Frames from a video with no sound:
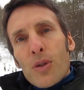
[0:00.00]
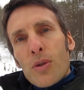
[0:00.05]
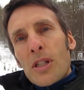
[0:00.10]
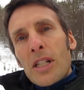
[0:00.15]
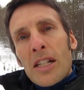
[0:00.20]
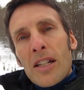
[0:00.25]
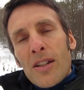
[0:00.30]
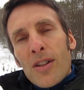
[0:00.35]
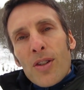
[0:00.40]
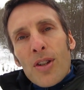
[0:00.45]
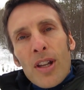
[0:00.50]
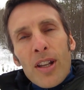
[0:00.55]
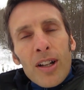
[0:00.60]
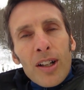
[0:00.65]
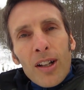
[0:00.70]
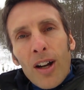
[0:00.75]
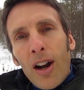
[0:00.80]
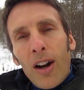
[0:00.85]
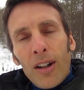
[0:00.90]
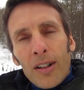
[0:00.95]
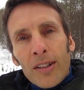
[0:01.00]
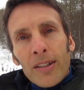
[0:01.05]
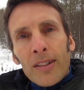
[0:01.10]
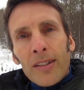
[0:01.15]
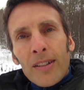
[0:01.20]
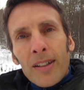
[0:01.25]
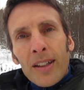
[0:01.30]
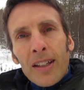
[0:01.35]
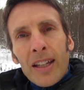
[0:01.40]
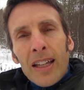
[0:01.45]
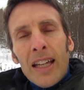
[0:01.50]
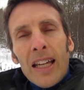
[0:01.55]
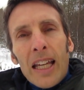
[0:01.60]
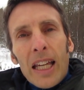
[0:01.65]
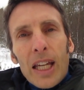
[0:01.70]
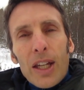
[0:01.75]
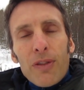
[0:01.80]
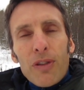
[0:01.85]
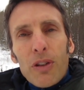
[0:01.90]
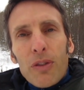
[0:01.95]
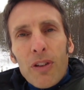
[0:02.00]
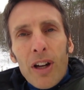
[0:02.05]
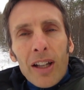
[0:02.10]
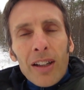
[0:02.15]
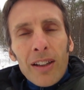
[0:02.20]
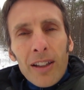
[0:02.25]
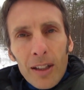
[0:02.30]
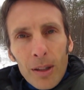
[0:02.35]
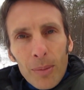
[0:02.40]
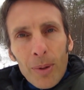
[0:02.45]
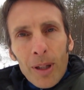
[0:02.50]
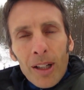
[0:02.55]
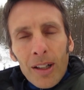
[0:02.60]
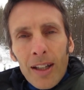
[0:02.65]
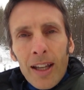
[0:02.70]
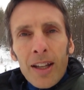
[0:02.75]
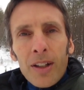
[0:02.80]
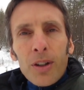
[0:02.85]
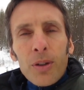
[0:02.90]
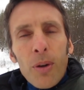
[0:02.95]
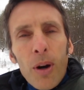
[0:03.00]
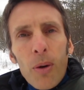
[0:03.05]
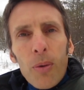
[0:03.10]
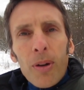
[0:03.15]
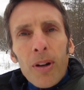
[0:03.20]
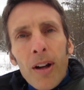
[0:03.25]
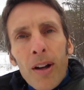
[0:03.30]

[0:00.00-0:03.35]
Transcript: greens in a garden if you've got a little bit of land to grow it